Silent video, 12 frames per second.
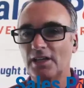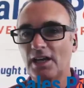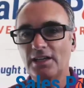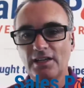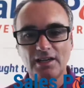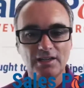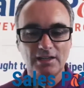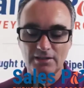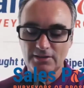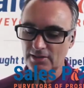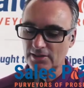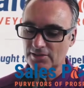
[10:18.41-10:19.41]
and I
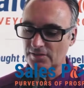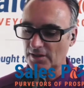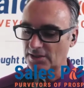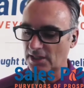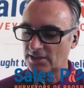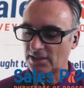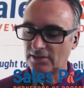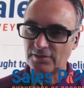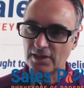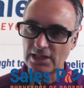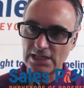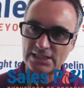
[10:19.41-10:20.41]
think that's fantastic
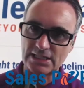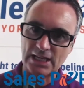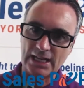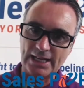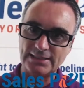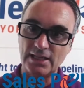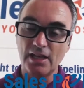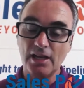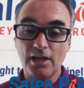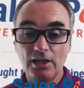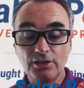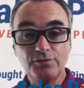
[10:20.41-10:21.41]
advice. And
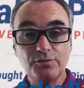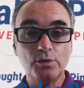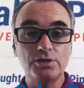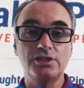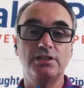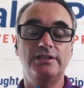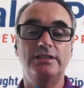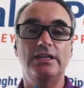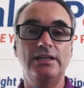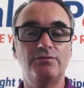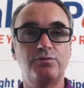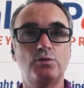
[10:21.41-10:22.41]
unfortunately,
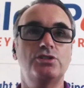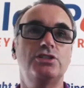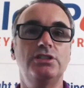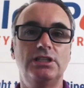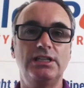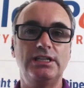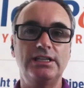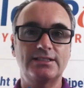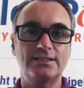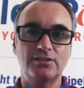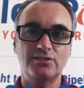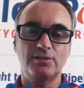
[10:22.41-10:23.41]

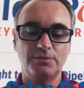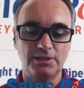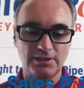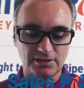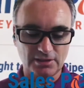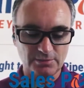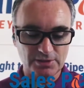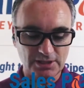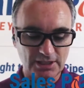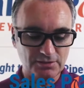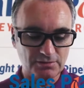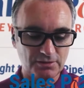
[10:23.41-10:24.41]
it's not something that comes
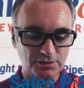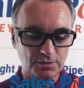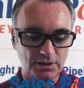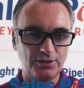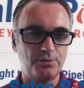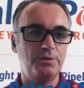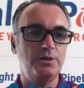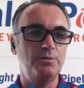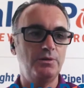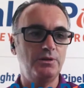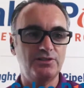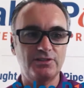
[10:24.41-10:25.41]
natural to a lot of
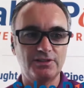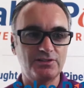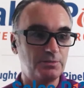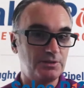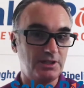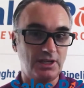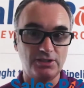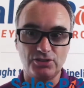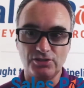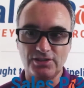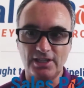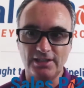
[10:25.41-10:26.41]
people. It's not something, as
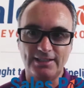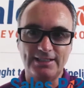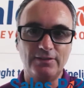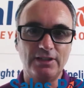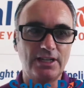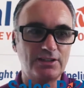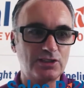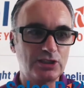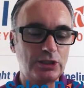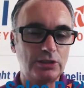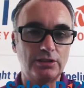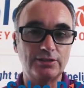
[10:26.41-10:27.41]
you said, that even gets
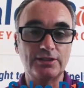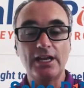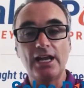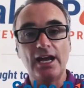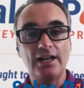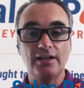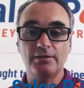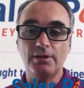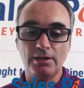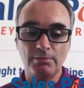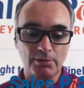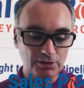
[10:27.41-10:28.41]
taught. And
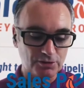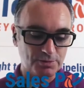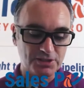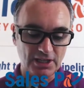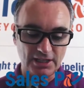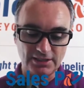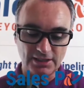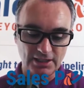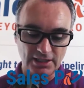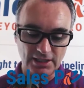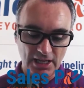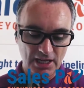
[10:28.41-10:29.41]
I'm
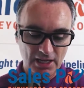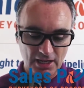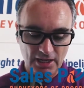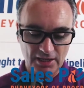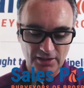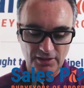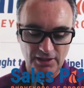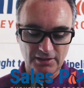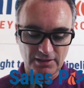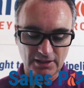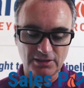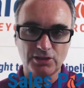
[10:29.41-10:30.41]
100%. I think
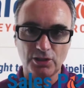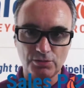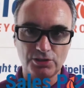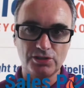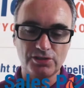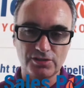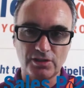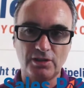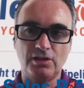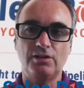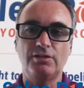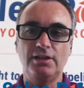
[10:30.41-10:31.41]
that coaches
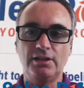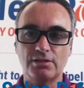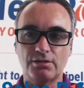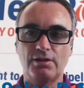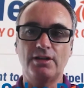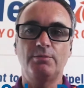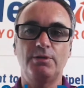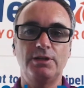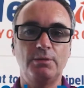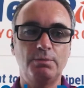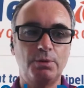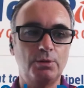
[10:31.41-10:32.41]
are incredibly
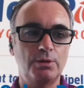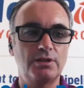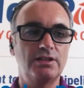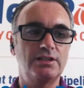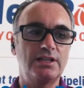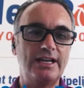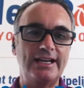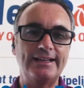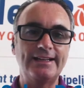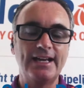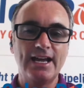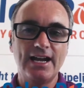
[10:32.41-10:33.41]
important.
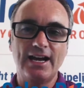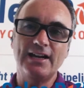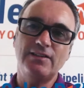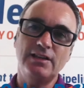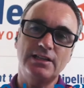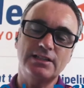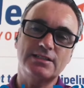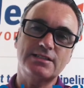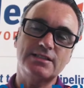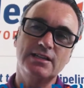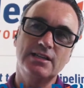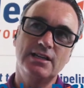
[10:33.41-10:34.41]
And I think
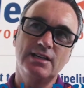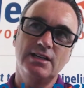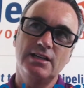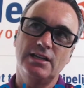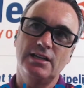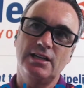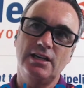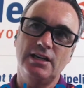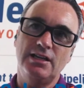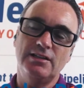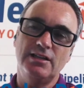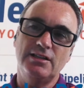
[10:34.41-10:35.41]
it's
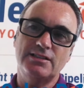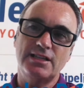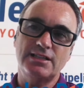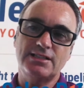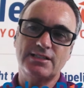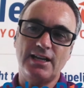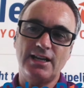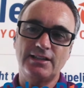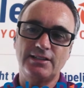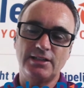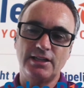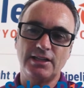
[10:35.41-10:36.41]
sad
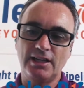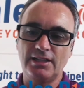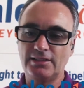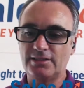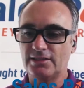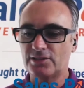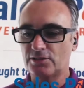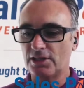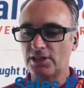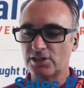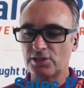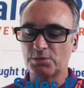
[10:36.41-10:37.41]
and
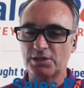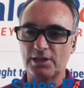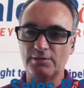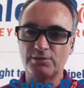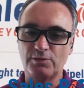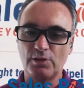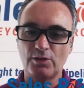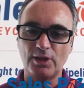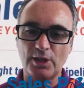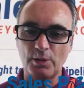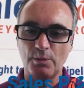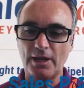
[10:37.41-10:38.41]
strange sometimes if you
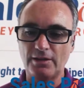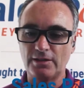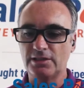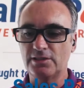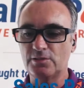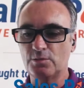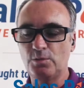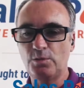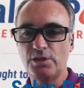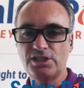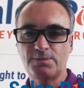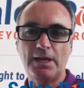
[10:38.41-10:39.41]
think about it, is
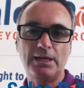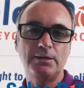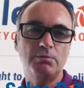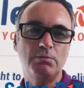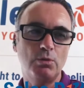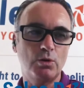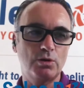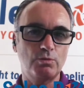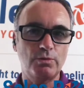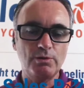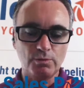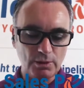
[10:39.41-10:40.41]
we spend more,
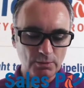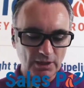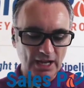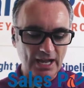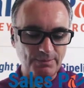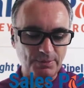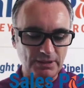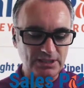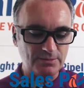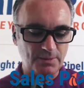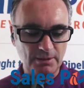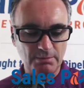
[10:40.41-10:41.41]
we will happily
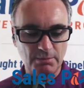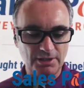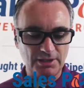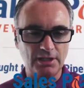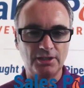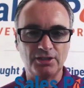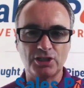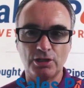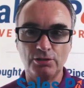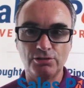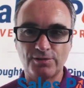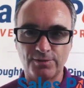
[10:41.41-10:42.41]
spend money on a
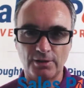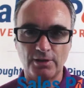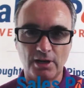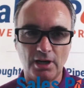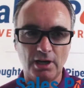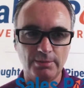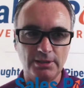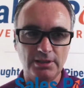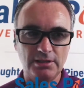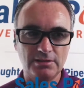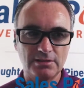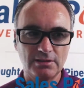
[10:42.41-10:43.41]
coach for our
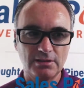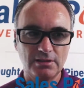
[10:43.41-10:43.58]
hobbies,